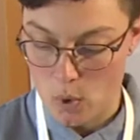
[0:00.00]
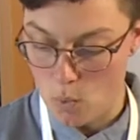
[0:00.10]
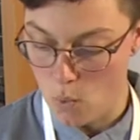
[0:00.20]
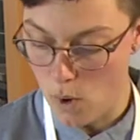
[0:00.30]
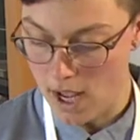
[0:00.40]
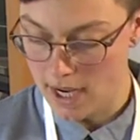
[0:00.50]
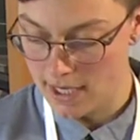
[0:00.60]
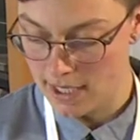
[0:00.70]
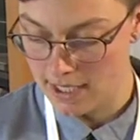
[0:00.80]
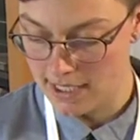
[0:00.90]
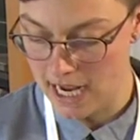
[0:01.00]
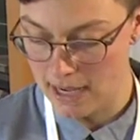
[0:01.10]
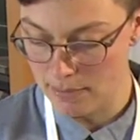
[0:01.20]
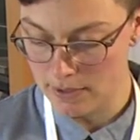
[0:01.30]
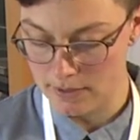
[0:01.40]
2
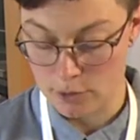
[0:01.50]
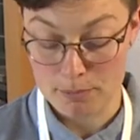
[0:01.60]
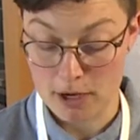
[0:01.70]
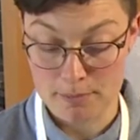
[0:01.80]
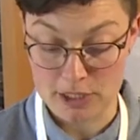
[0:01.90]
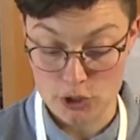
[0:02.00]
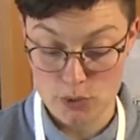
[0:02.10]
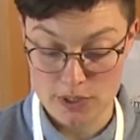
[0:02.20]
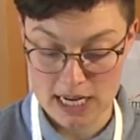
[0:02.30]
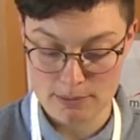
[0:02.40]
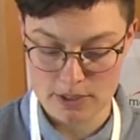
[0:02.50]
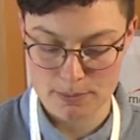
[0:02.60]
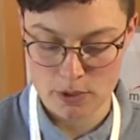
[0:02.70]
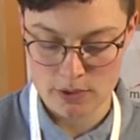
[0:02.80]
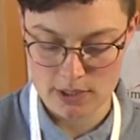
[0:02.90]

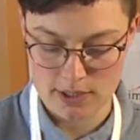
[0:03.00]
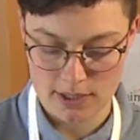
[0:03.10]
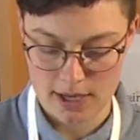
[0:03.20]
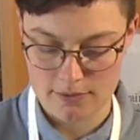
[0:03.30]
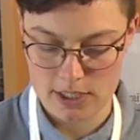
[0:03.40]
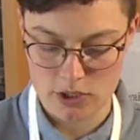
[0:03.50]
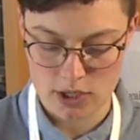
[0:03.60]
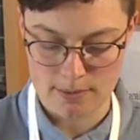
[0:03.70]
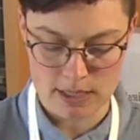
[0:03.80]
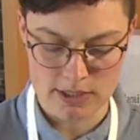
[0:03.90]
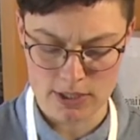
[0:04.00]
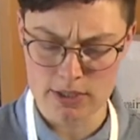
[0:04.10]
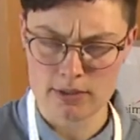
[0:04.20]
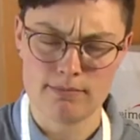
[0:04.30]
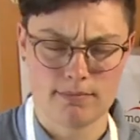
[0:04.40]
tablespoons of Dijon
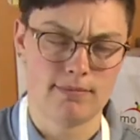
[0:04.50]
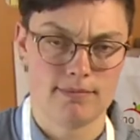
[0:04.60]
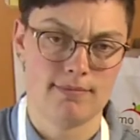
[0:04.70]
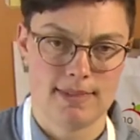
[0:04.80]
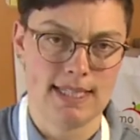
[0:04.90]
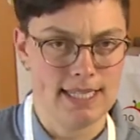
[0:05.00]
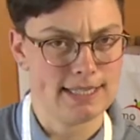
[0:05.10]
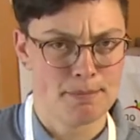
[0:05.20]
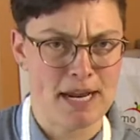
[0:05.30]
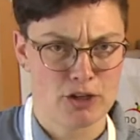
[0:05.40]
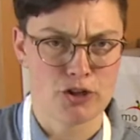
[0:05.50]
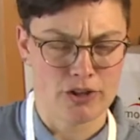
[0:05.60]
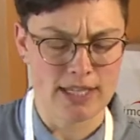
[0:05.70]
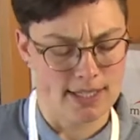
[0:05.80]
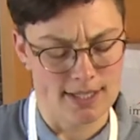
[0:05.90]
mustard. Let's make sure
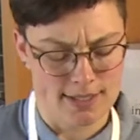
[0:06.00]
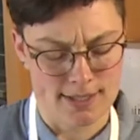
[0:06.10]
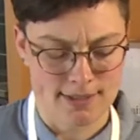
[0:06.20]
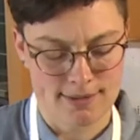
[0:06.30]
this is